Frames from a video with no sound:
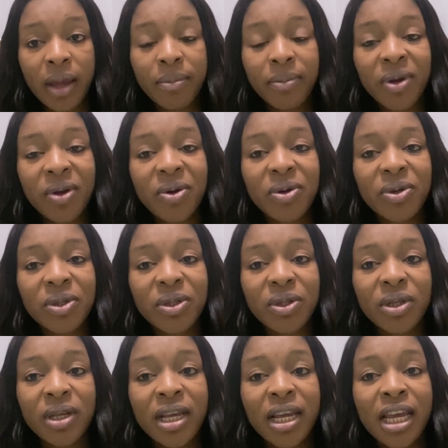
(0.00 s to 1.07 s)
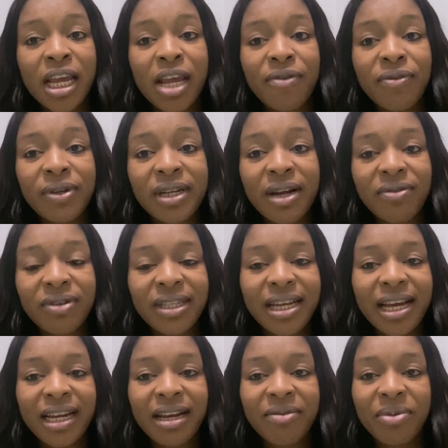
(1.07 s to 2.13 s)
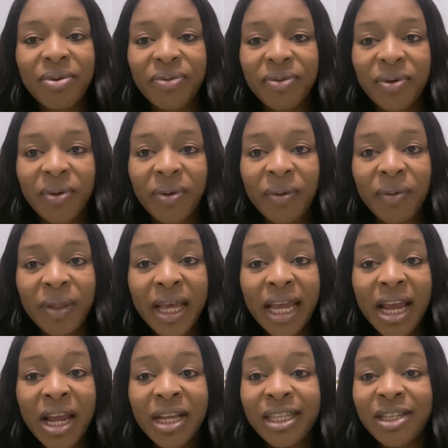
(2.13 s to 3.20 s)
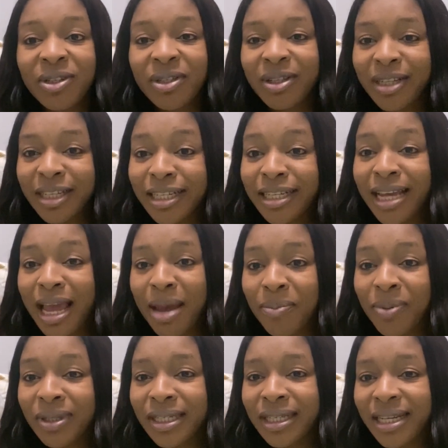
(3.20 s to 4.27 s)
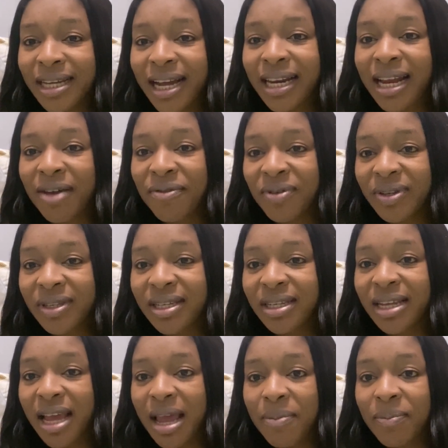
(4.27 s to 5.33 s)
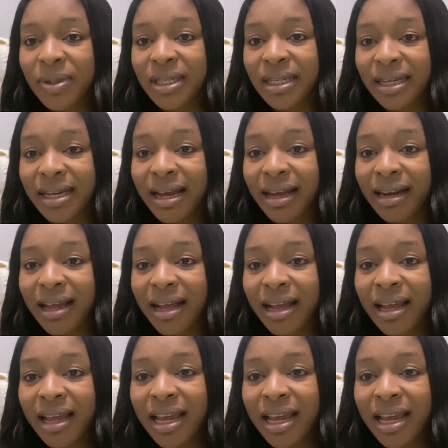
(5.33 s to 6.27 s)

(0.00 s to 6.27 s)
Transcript: Because if you travel to Ghana before, the airport in Ghana, have you seen the airport in Ghana?